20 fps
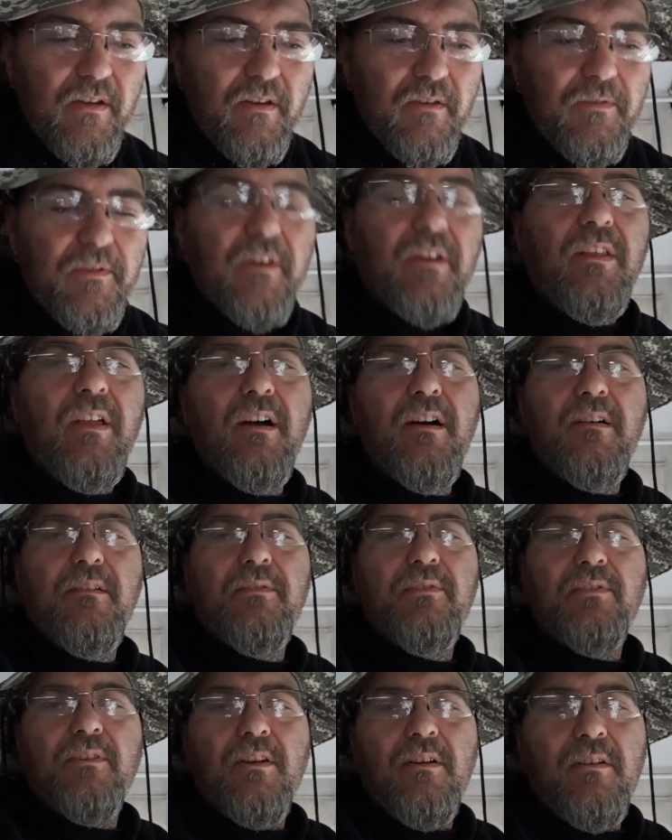the
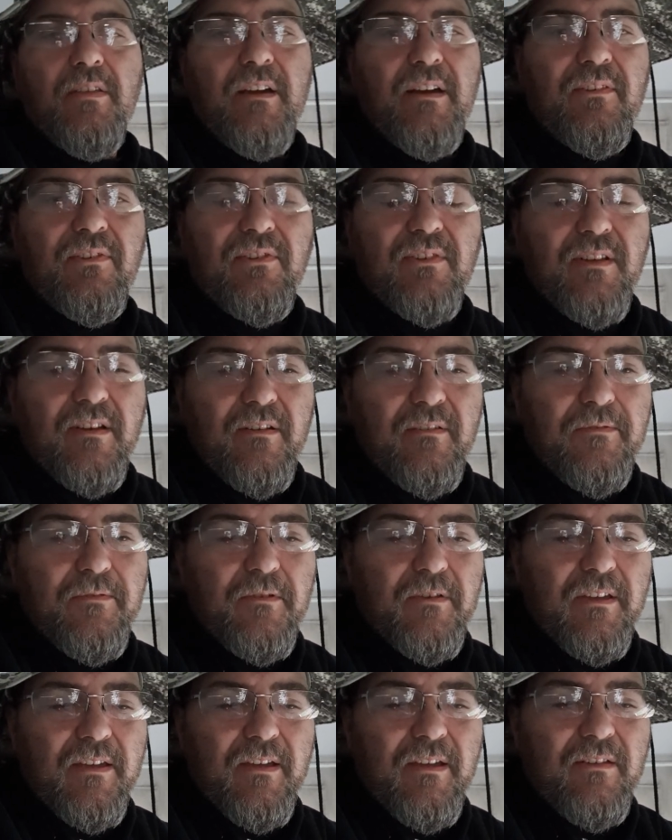gloves and all that stuff,
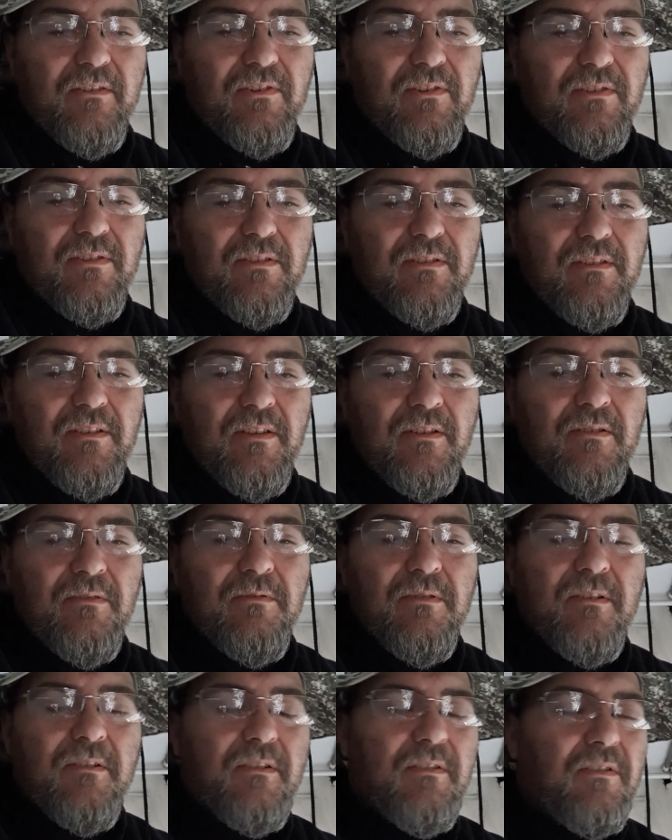okay, just, you
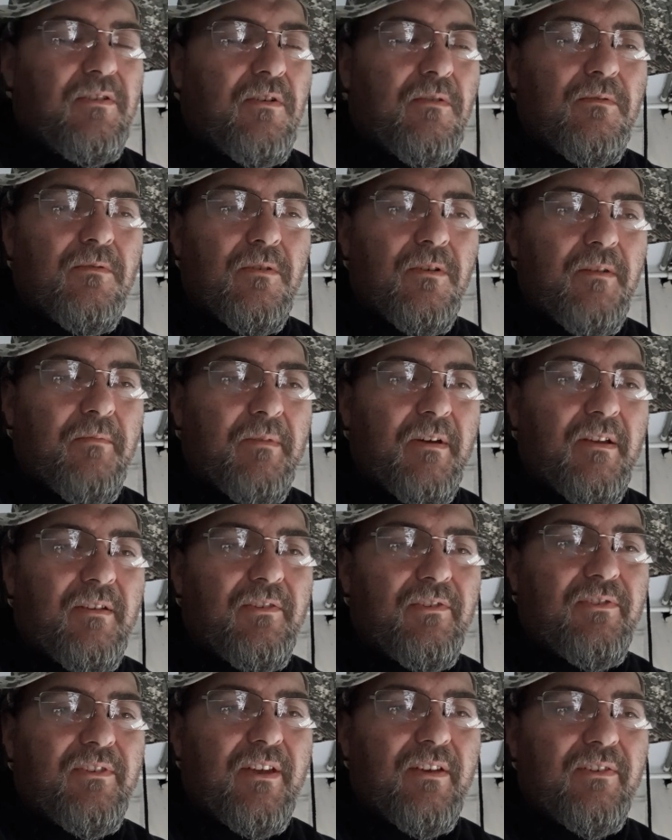know, don't worry about it.
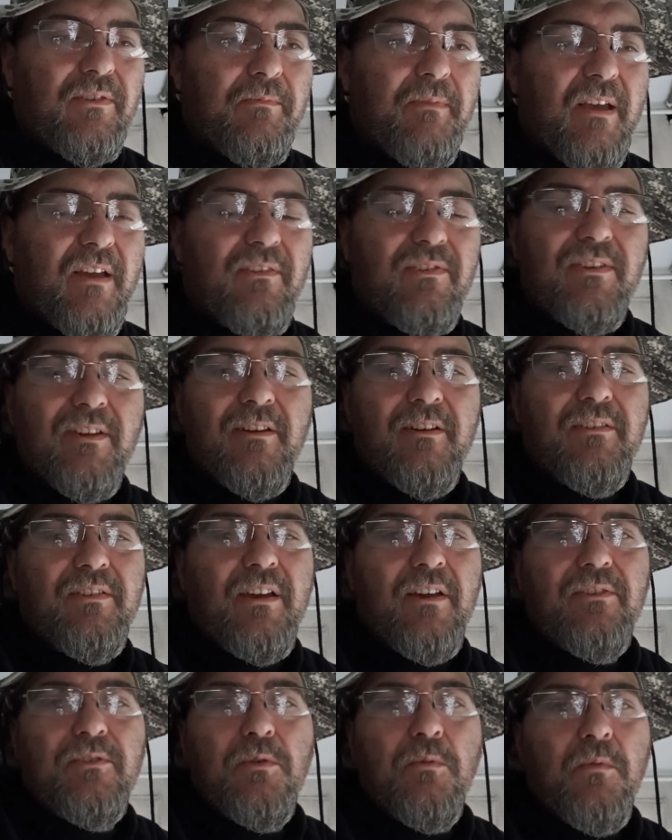Just take some hand
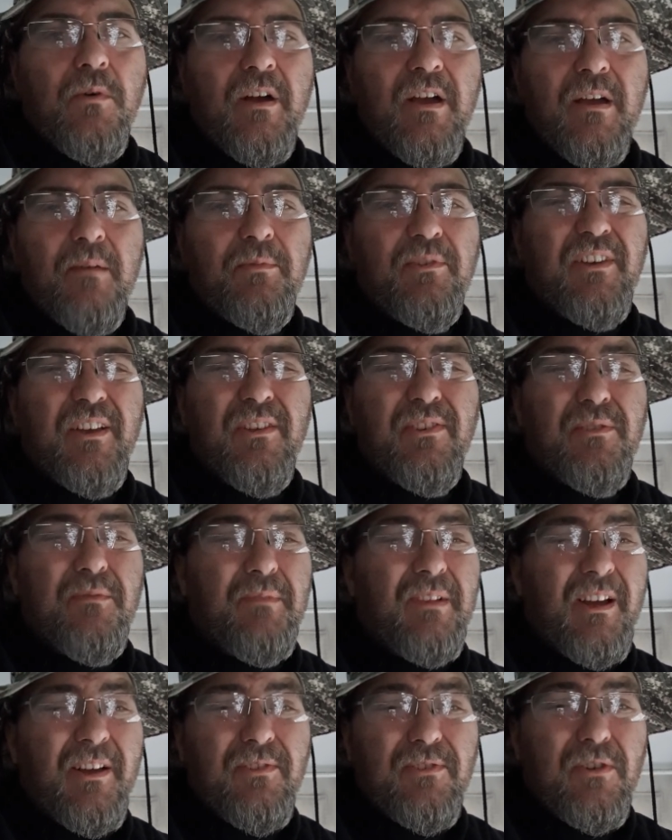sanitizer wipes, get some
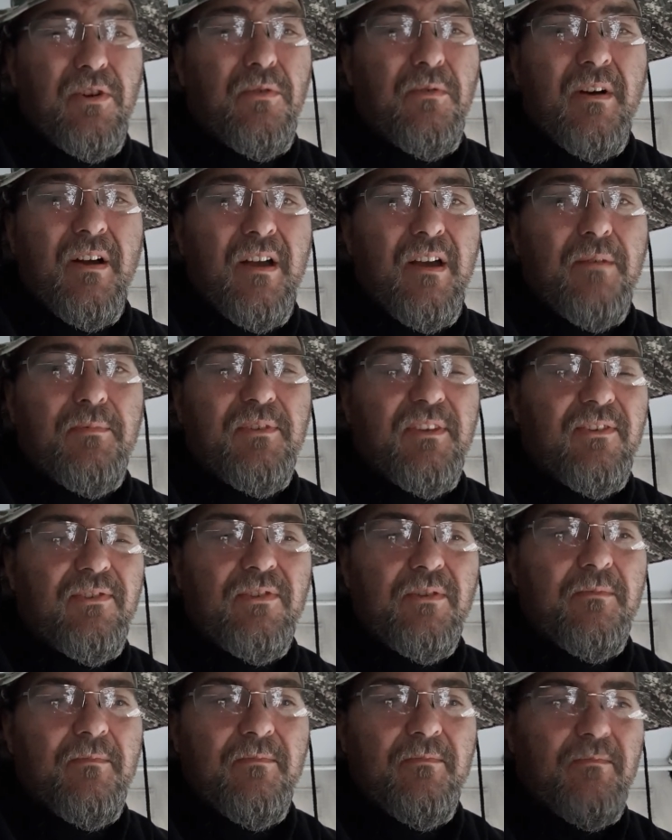Lysol wipes, get
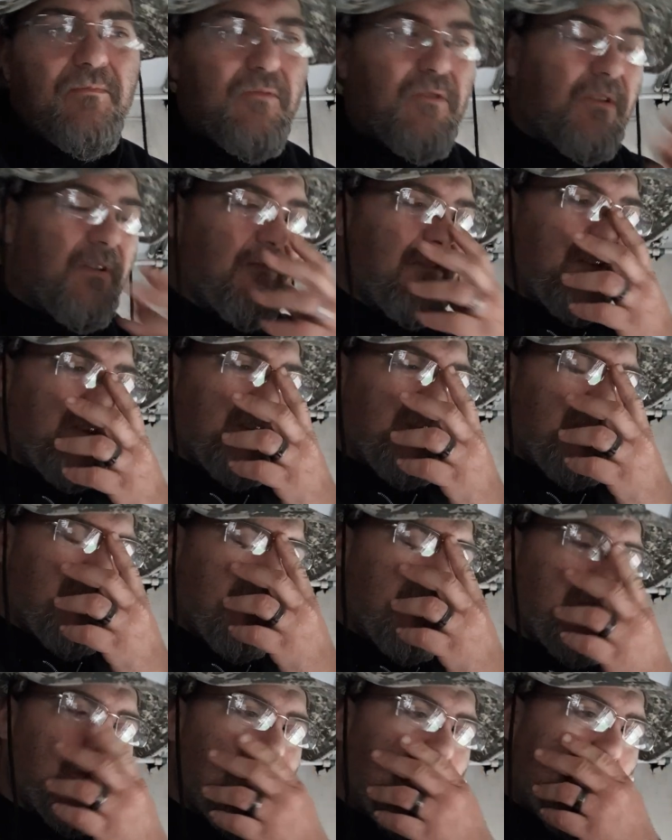some whatever you can
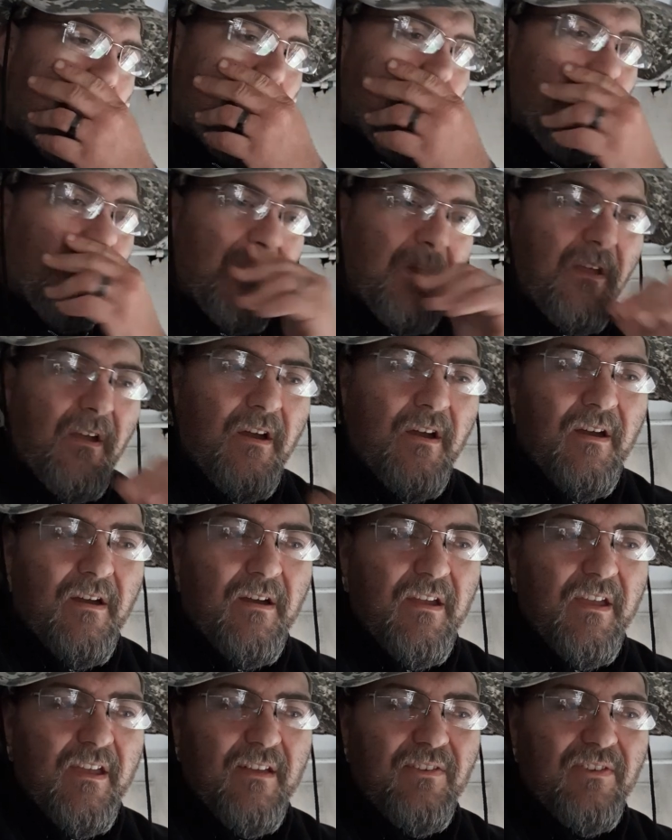do,
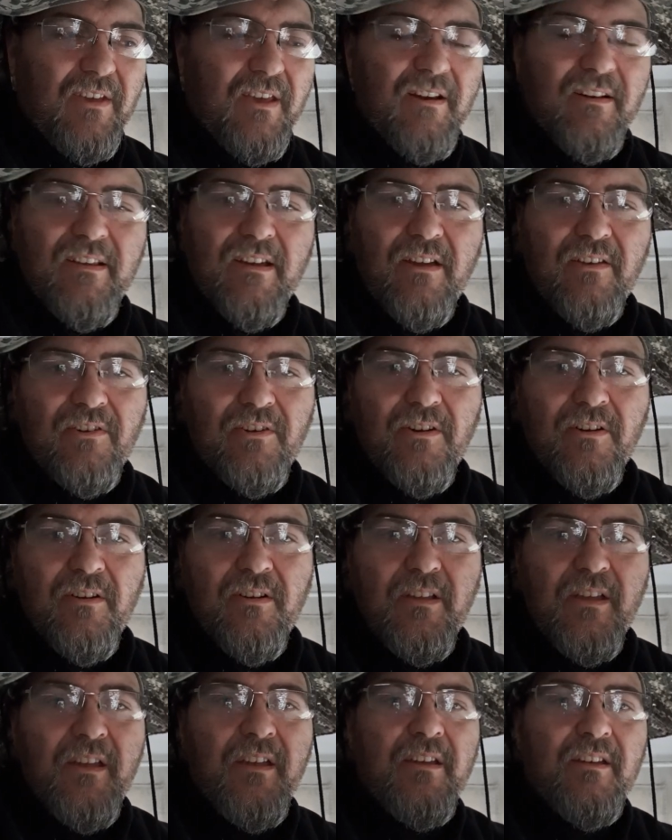hand sanitizer,
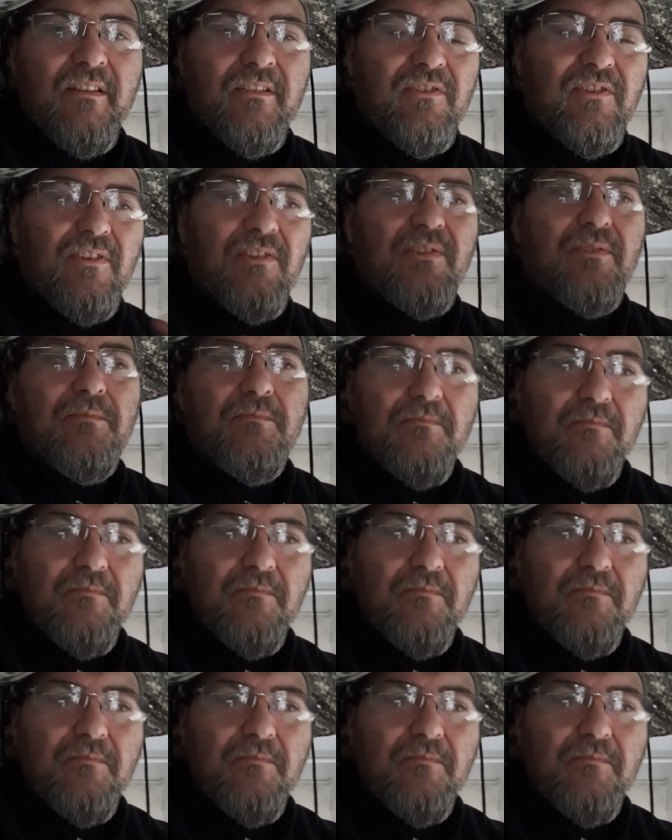and just,